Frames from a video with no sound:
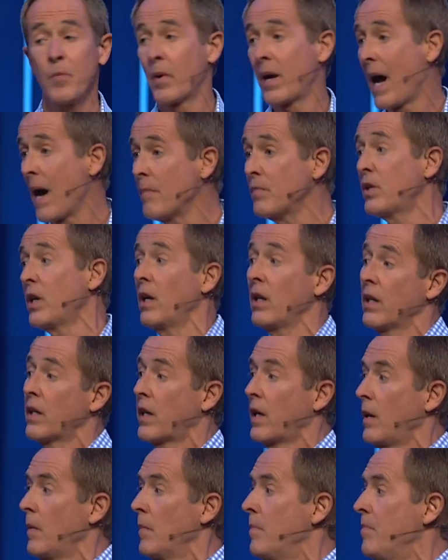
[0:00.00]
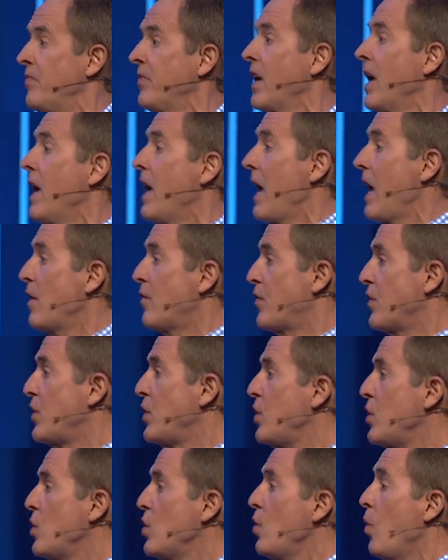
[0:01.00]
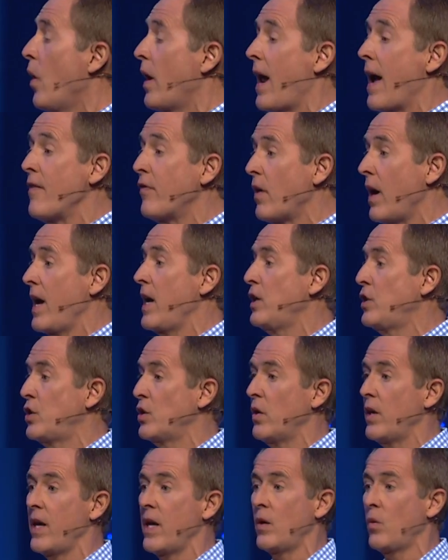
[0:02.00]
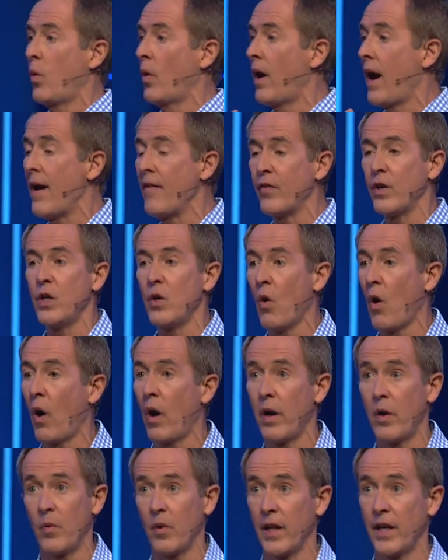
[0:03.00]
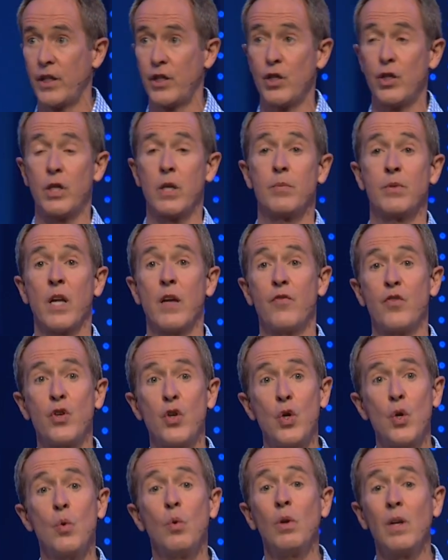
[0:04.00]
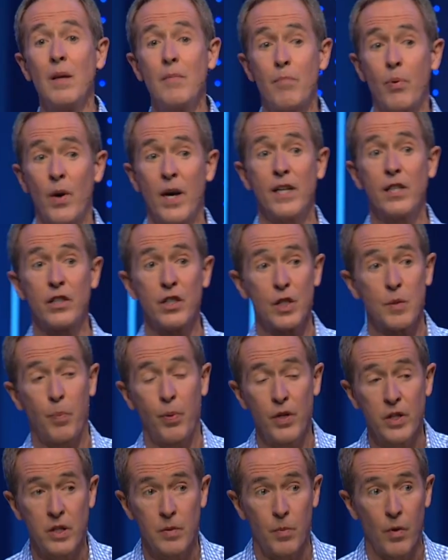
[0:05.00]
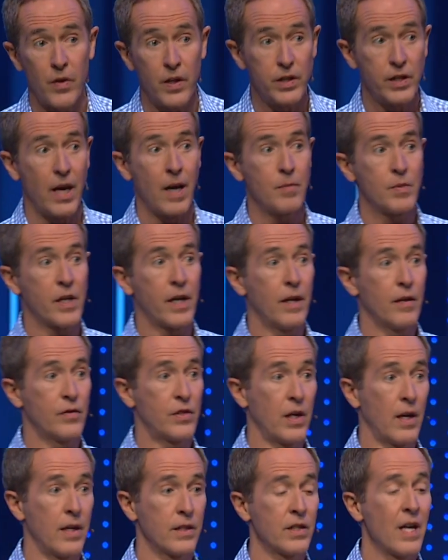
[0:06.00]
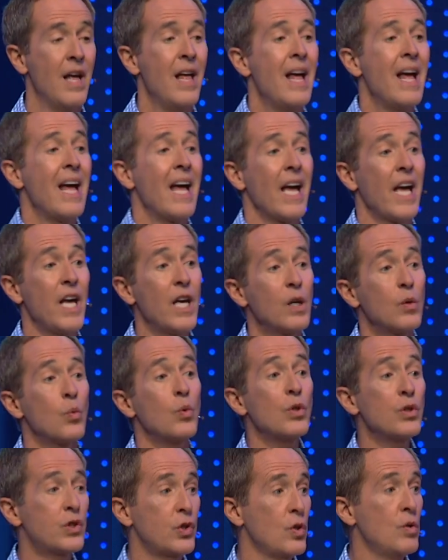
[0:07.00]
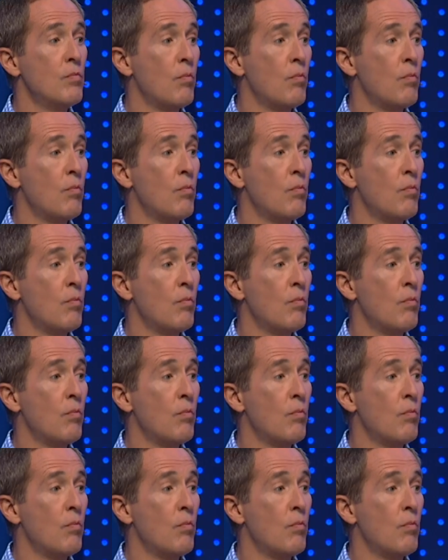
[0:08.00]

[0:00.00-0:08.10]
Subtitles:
but I'm telling you, if you, whatever age you're in, wherever you are in relationships, if you will embrace this principle that James gives to us, it will do